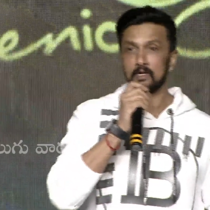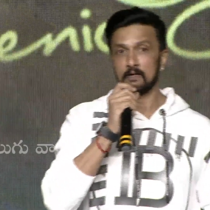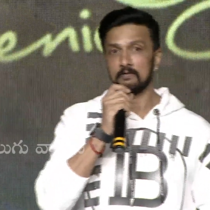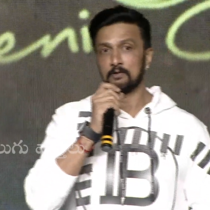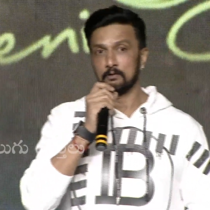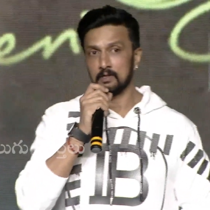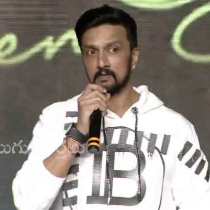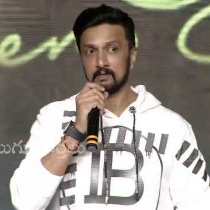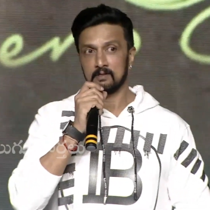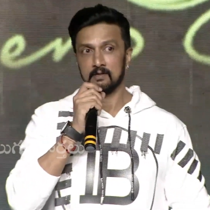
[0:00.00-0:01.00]
wherever you
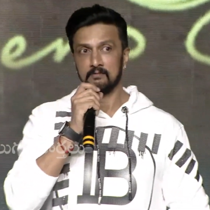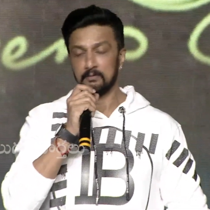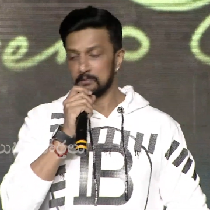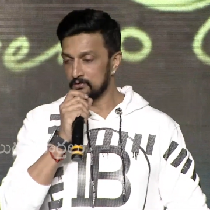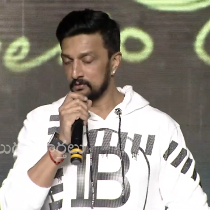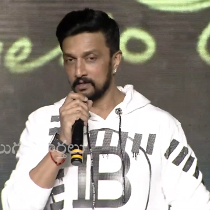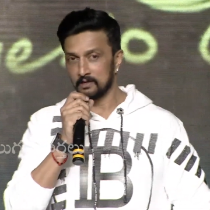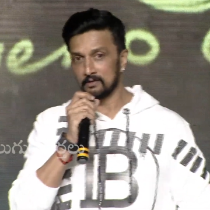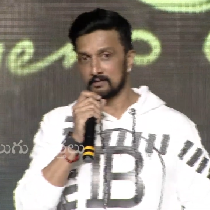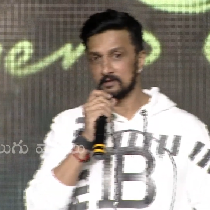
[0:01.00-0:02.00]
are, we miss you
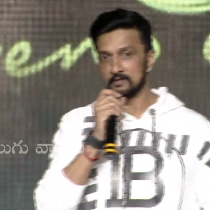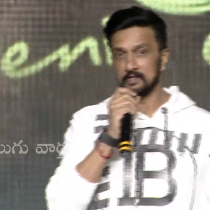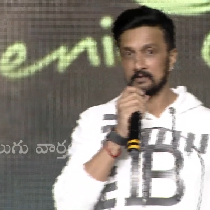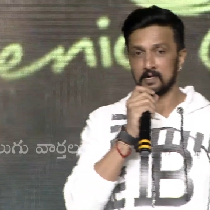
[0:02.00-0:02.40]
here on the stage,